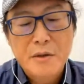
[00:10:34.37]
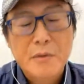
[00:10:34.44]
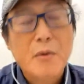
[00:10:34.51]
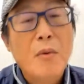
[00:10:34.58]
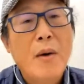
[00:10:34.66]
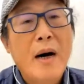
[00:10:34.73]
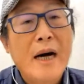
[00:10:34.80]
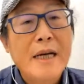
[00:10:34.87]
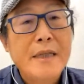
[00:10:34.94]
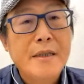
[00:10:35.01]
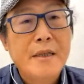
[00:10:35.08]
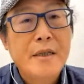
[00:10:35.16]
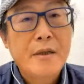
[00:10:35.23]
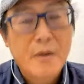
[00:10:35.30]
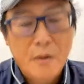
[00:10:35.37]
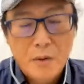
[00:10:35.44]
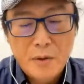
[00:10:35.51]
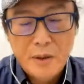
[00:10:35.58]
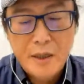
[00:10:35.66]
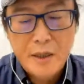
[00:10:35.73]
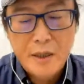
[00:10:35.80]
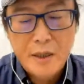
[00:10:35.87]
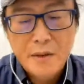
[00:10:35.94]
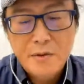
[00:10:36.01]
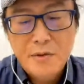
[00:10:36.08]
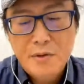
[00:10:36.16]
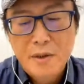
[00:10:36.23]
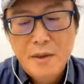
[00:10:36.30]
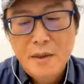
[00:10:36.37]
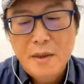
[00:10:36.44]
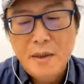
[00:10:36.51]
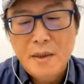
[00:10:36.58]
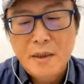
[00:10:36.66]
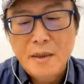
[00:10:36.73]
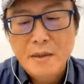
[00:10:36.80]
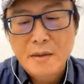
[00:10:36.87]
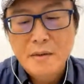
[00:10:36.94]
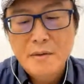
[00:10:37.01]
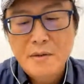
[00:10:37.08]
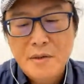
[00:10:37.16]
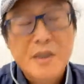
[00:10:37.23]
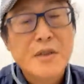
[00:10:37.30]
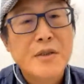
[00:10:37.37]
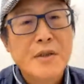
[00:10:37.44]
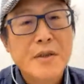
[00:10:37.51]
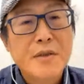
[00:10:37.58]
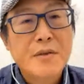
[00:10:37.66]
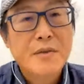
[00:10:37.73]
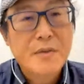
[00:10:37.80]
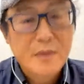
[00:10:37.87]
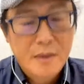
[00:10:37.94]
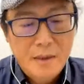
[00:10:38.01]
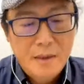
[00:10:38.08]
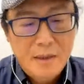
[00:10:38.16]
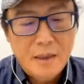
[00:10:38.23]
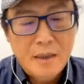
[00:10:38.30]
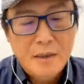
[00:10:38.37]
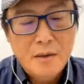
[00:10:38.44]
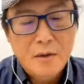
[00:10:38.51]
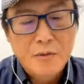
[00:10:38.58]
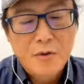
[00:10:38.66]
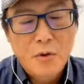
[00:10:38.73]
and reach a wider audience in theaters.